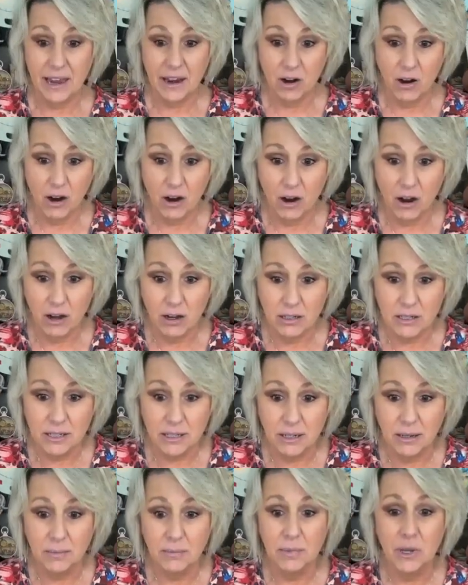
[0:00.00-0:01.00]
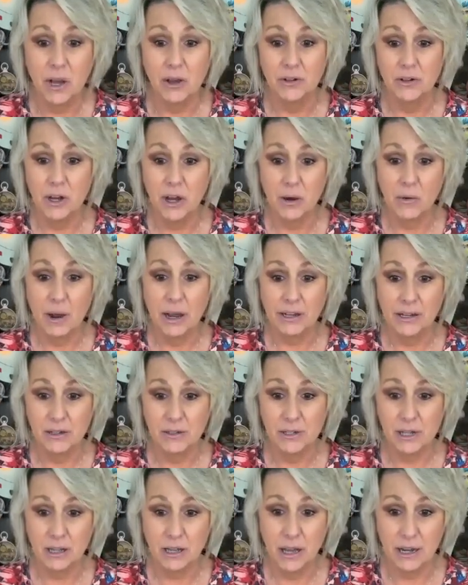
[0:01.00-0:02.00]
They are awesome. Y'all know I
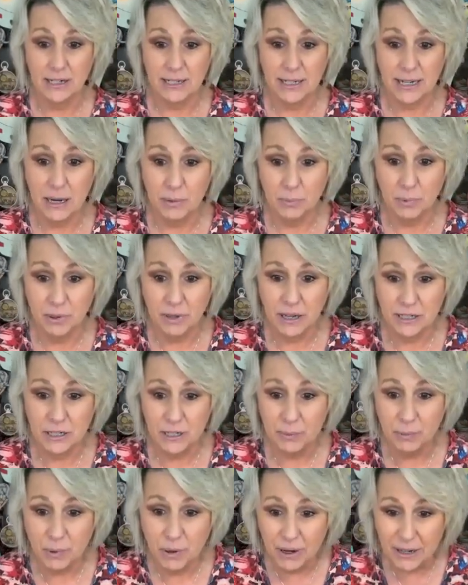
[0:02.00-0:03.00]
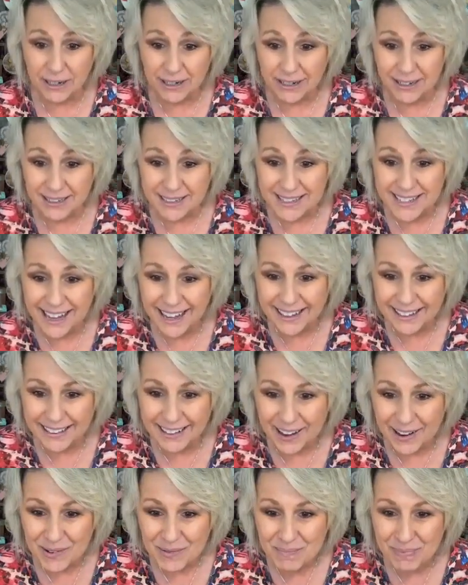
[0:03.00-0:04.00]
use a lot of Taperlogy products.
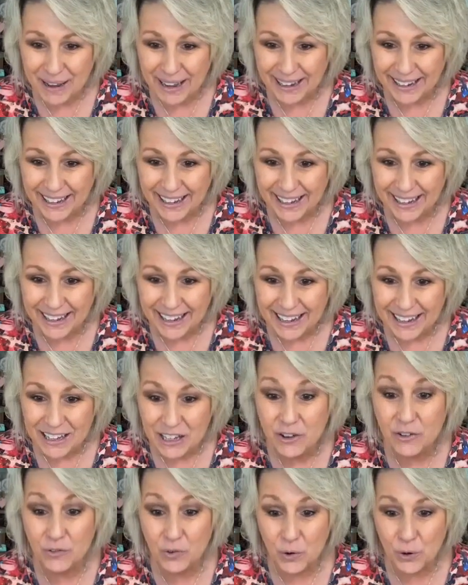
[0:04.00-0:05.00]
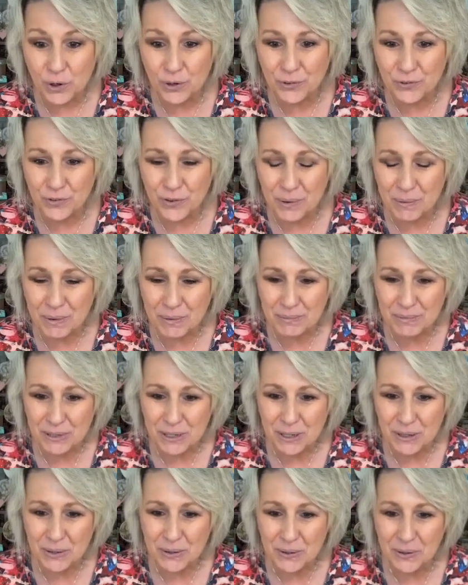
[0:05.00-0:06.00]
Hello, Becky. You've ordered from them
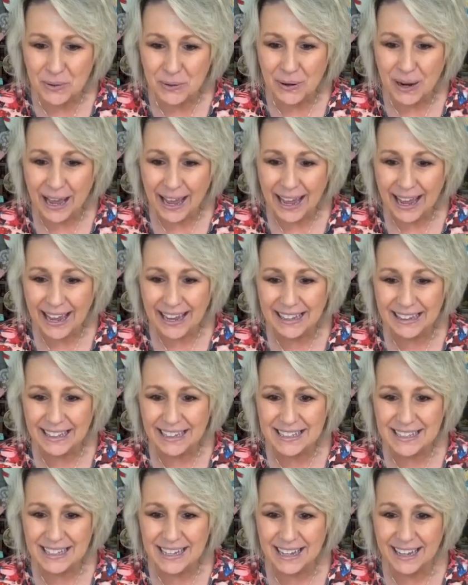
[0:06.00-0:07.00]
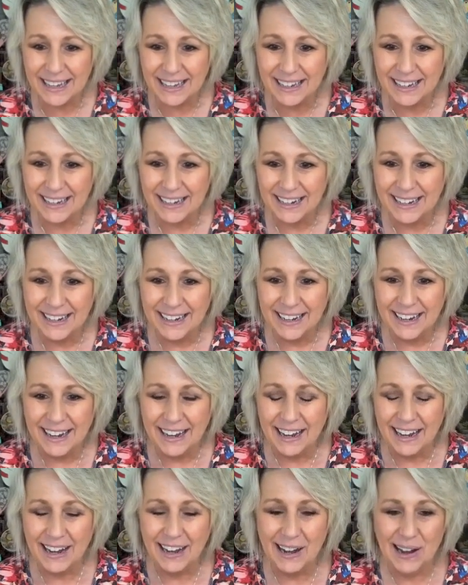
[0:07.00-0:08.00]
too. Hey, Lisa.
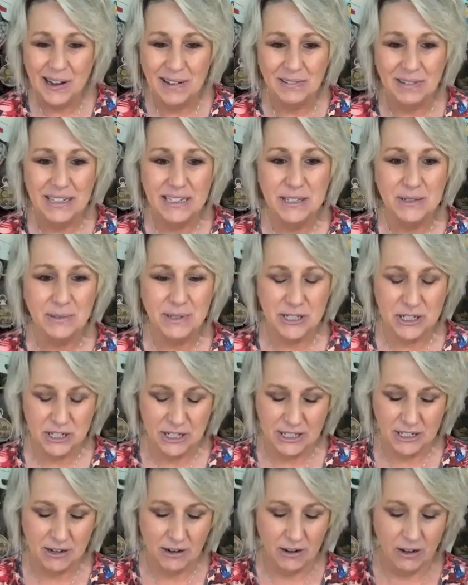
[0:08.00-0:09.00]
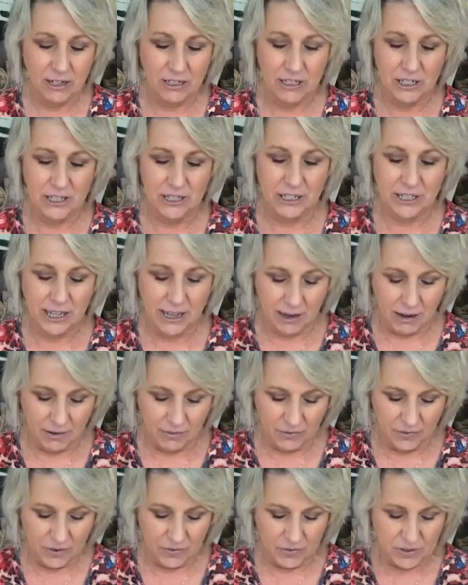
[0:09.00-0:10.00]
Uh, Lisa was just on. She just got
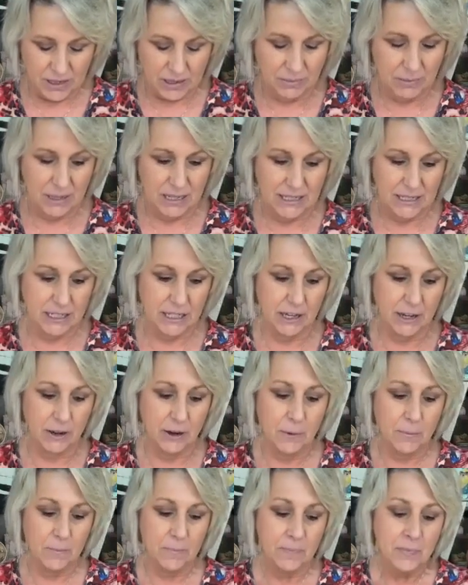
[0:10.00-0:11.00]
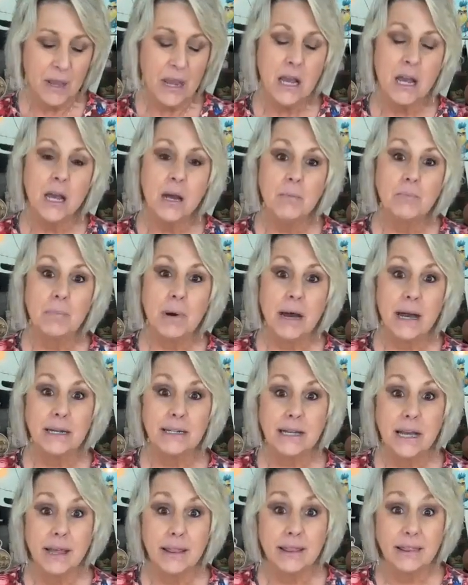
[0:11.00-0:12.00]
off 15 minutes ago.
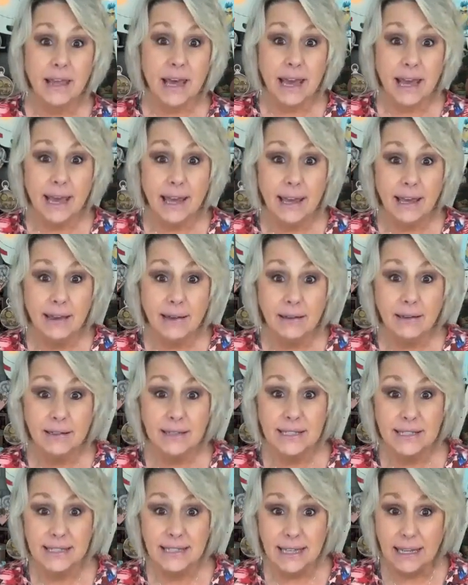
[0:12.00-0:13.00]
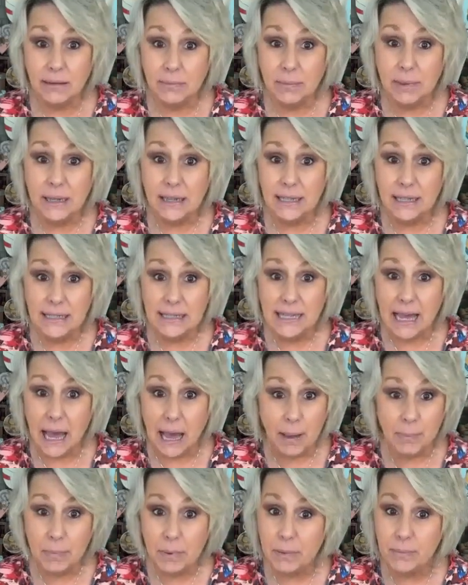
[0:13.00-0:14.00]
But they sent me this
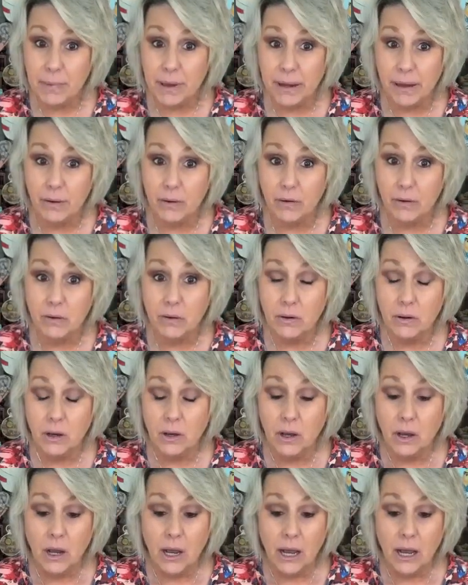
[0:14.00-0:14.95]
happy mail.